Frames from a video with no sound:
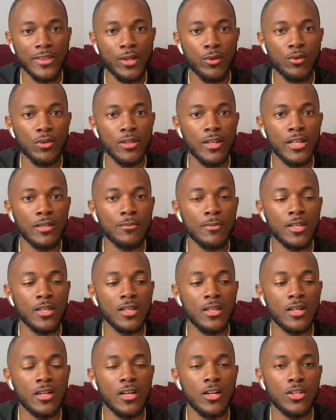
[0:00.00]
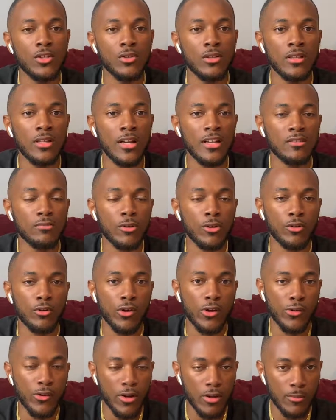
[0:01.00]
they were letting me utilize my
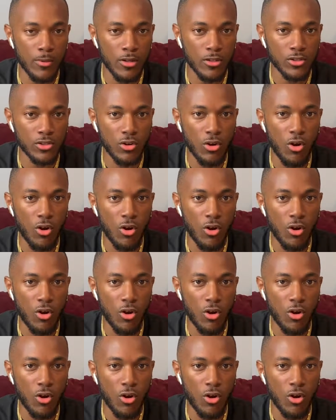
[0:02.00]
great-grandma's